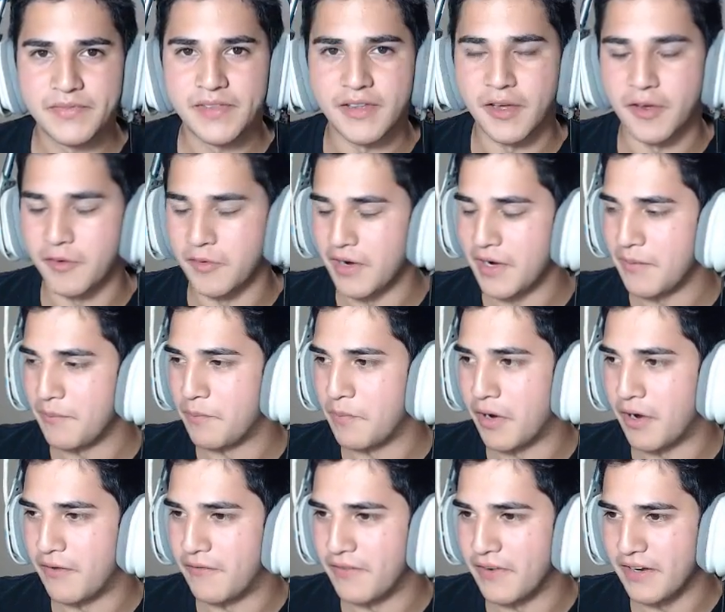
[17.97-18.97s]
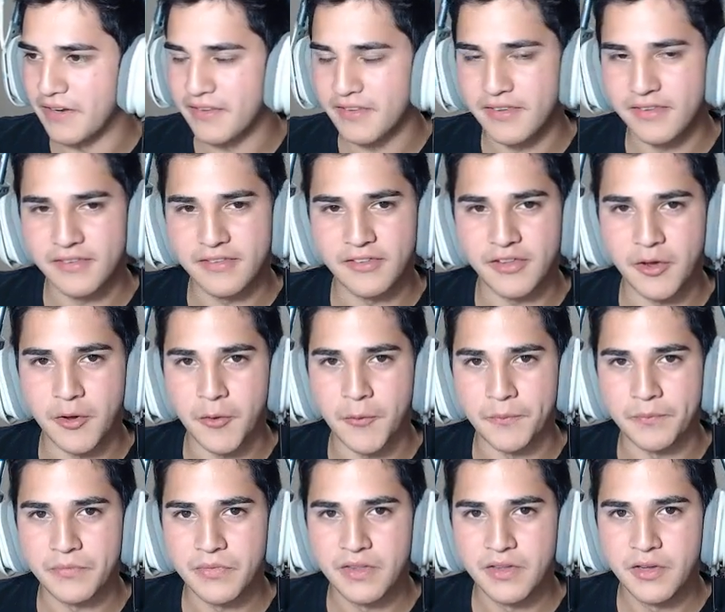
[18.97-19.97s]
Alright, perfect. So,
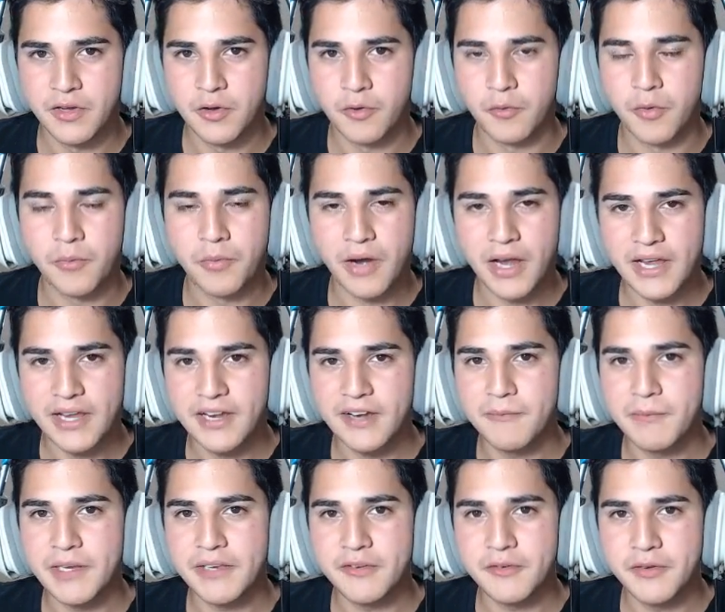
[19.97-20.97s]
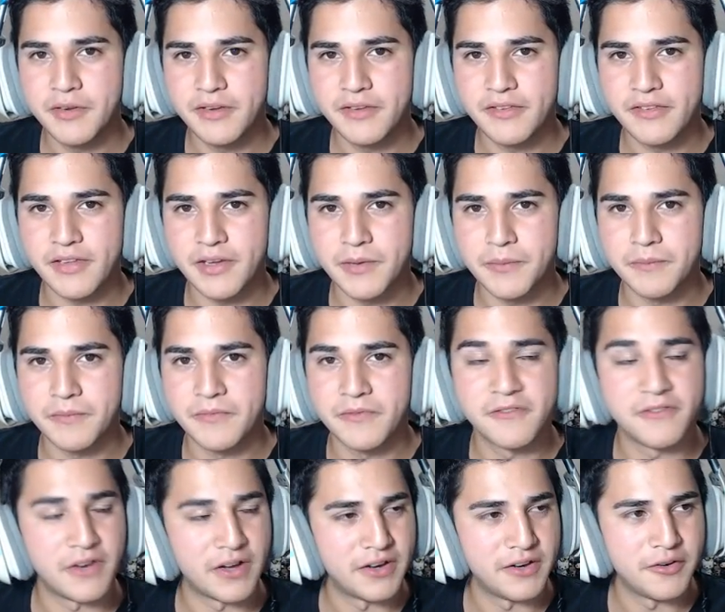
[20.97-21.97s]
we're probably going to be doing some
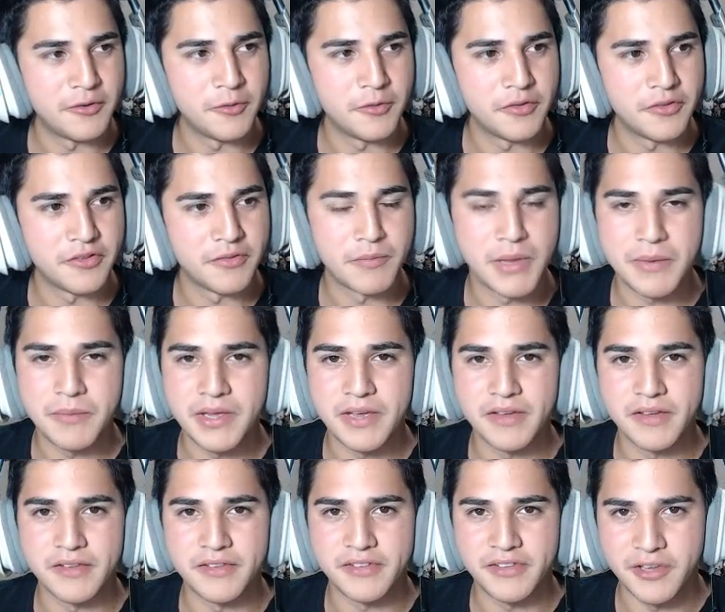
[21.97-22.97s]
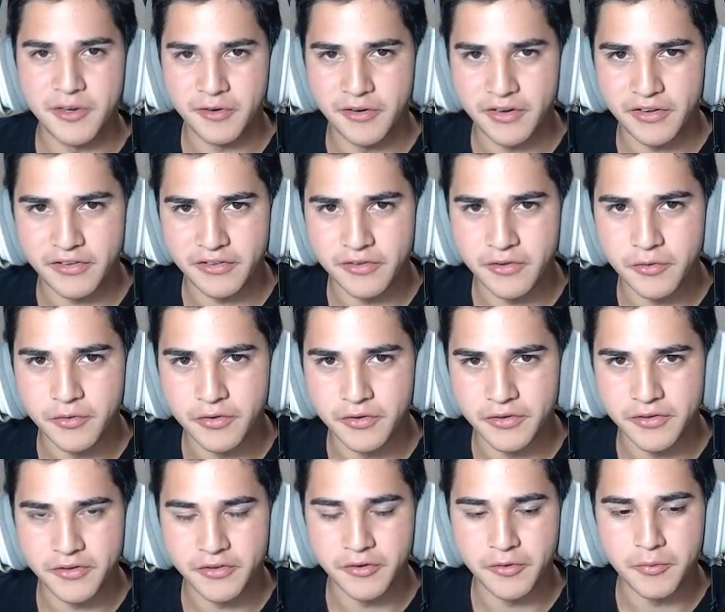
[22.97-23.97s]
fun duels, maybe a serious duel or
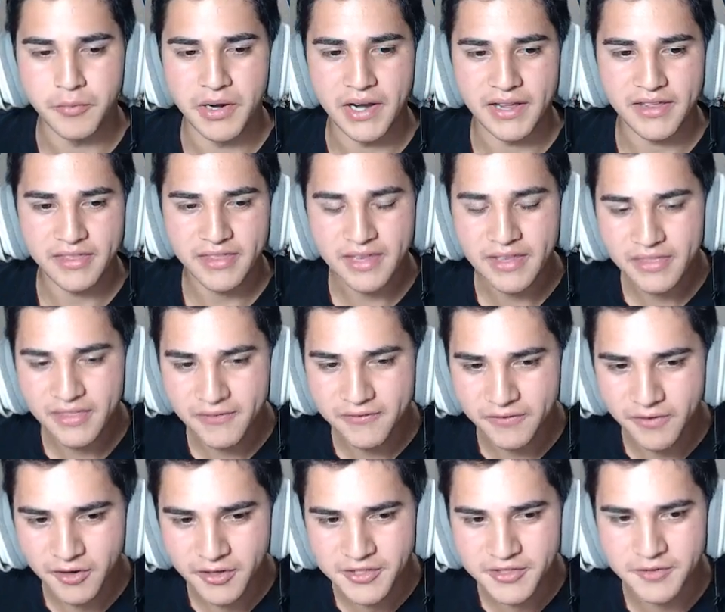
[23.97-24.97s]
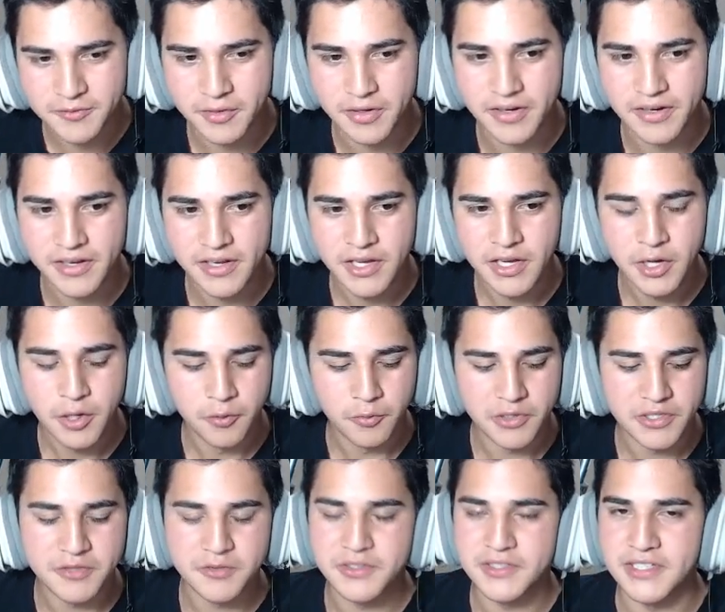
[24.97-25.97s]
two, but I think the first one,
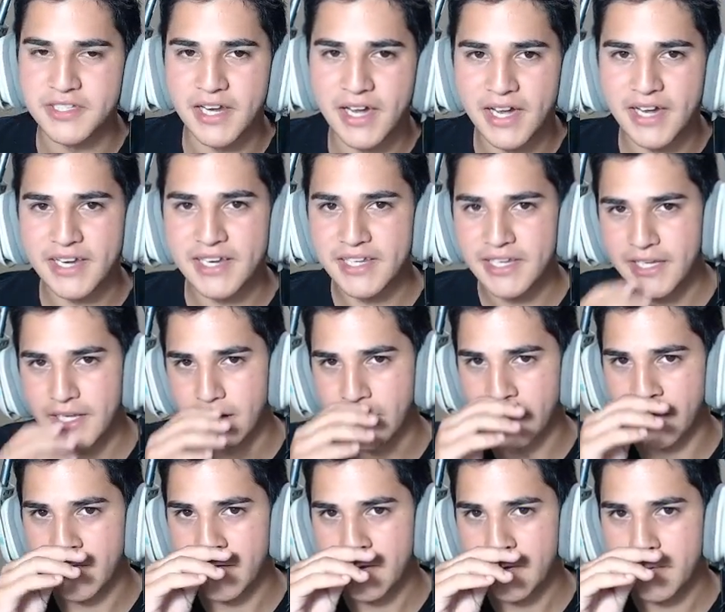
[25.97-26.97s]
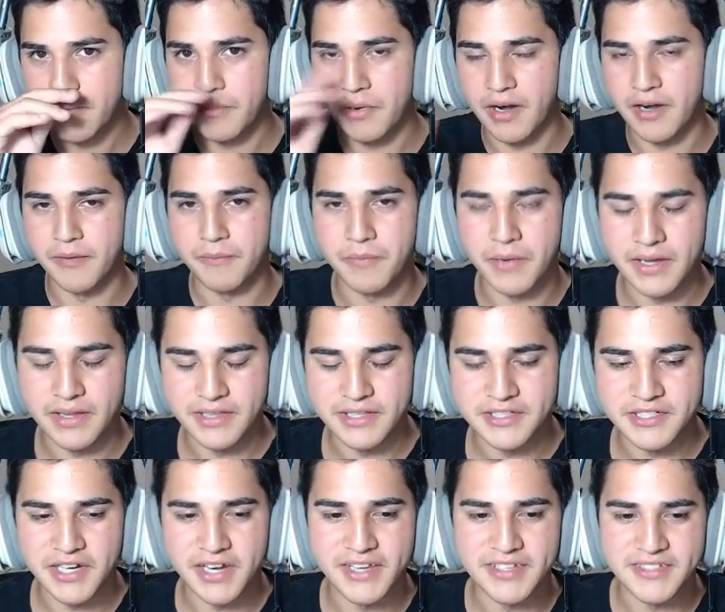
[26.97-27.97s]
which was an idea brought up by the
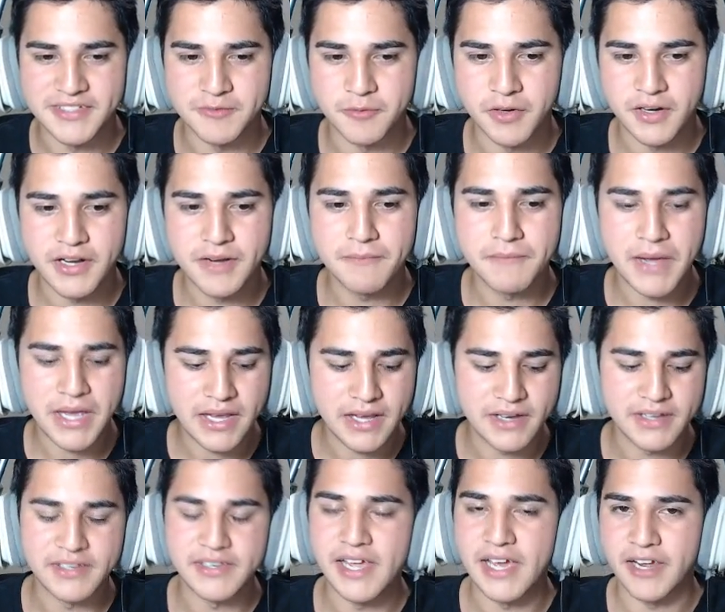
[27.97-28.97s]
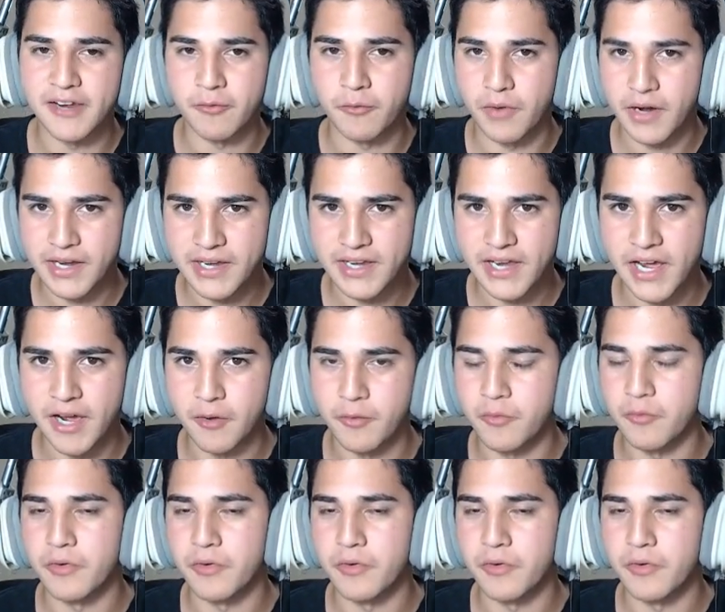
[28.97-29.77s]
Chaz is we're going to make a deck right now.